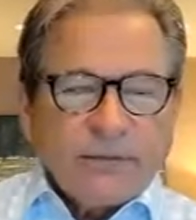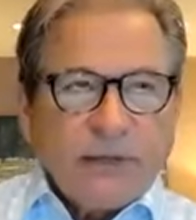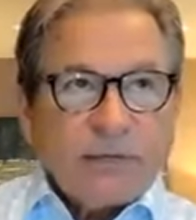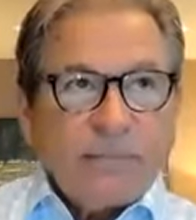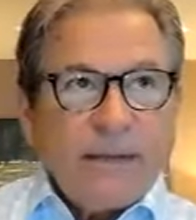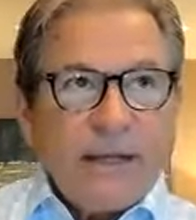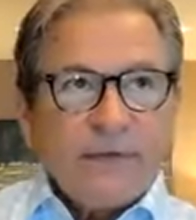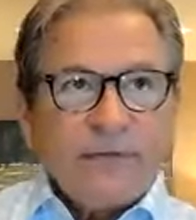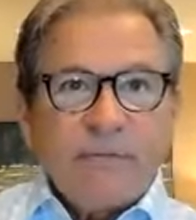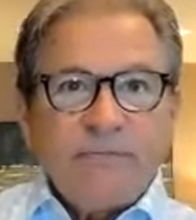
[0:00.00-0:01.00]
talk
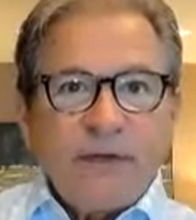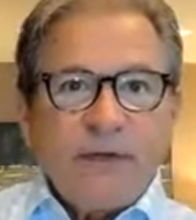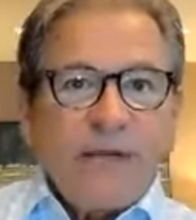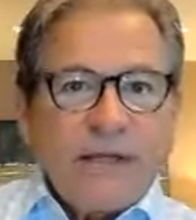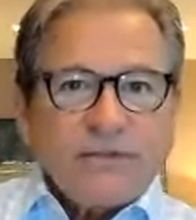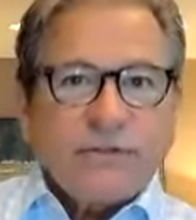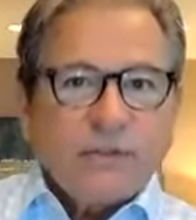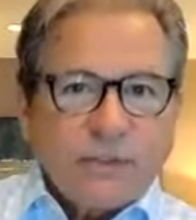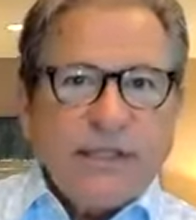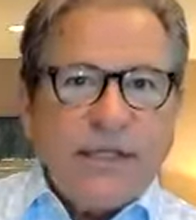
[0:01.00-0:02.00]
about some
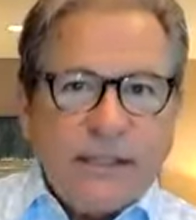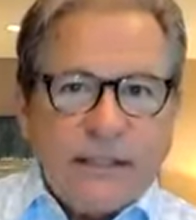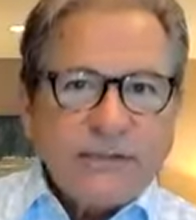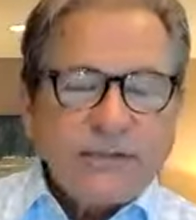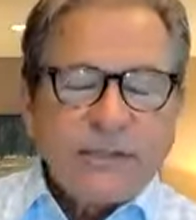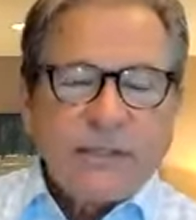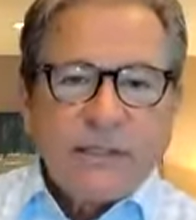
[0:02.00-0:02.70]
foundational keys